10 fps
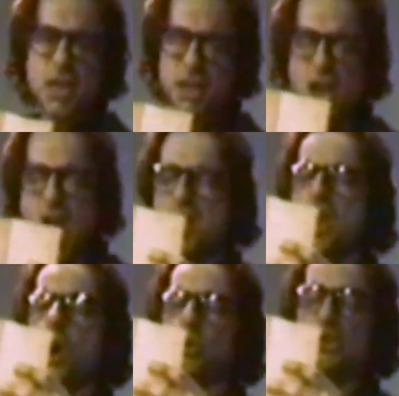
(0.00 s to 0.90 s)
You
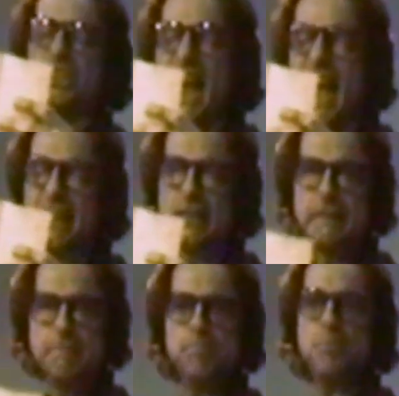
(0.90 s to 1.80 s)
no talent,
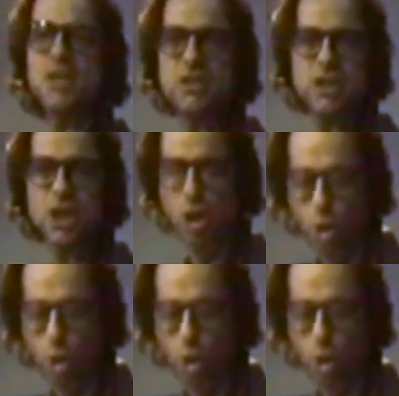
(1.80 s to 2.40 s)
piece of